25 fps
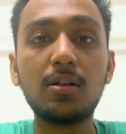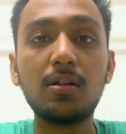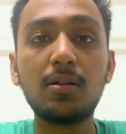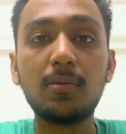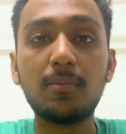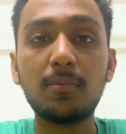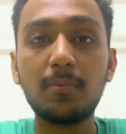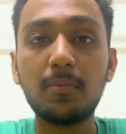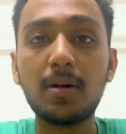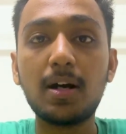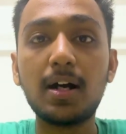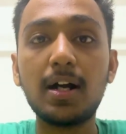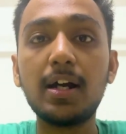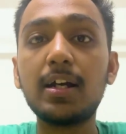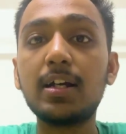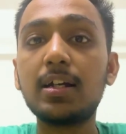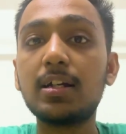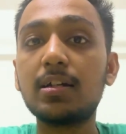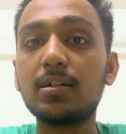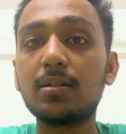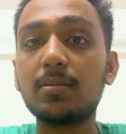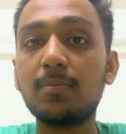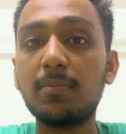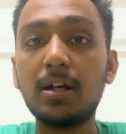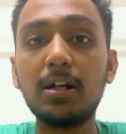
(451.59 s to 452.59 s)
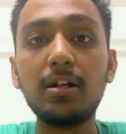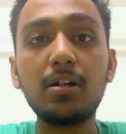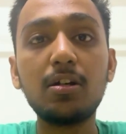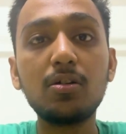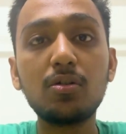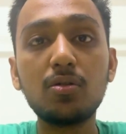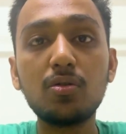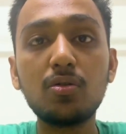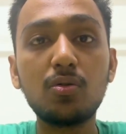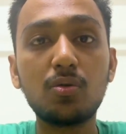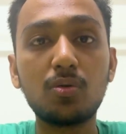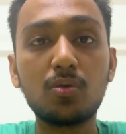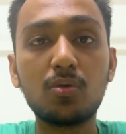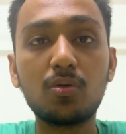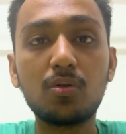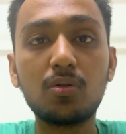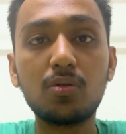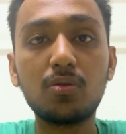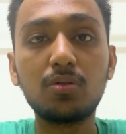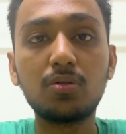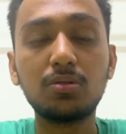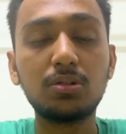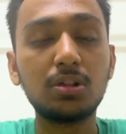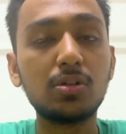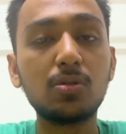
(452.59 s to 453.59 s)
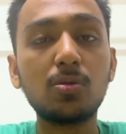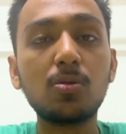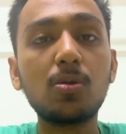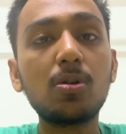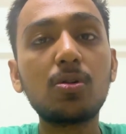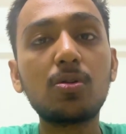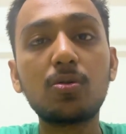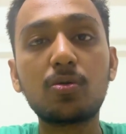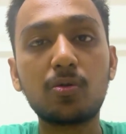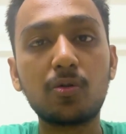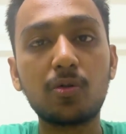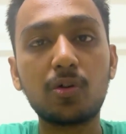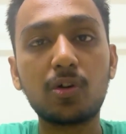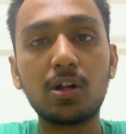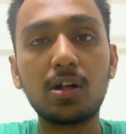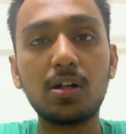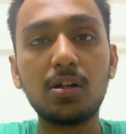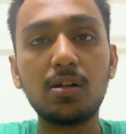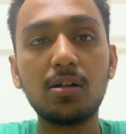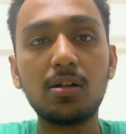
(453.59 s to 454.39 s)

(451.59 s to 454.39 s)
by Blender Guru, the Donald tutorial.